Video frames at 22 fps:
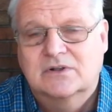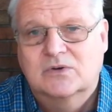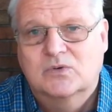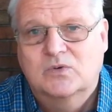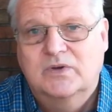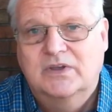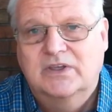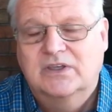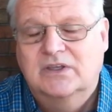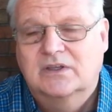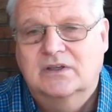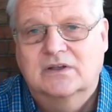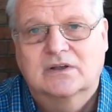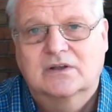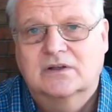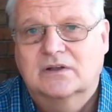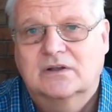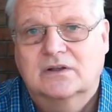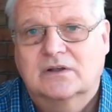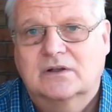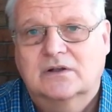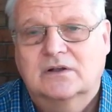where
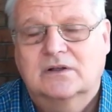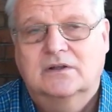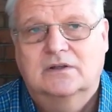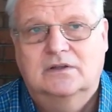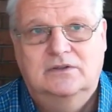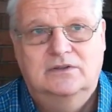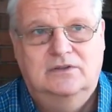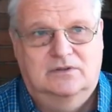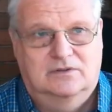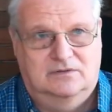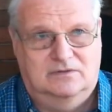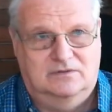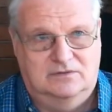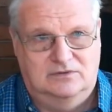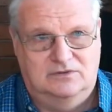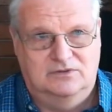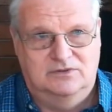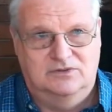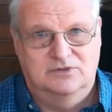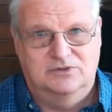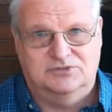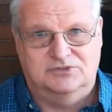
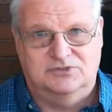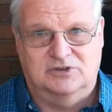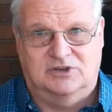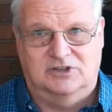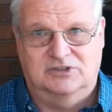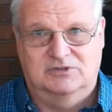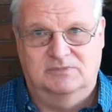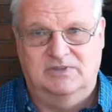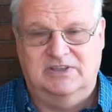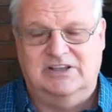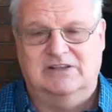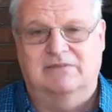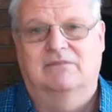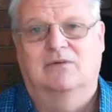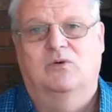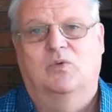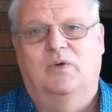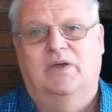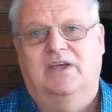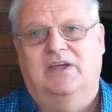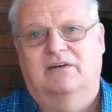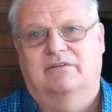you start to become
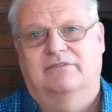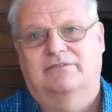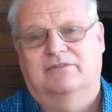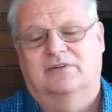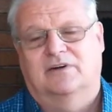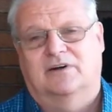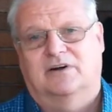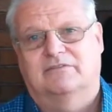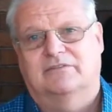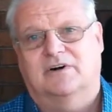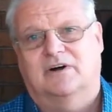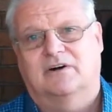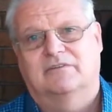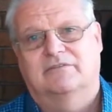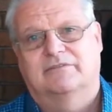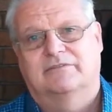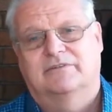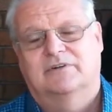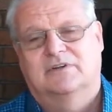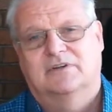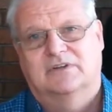aware of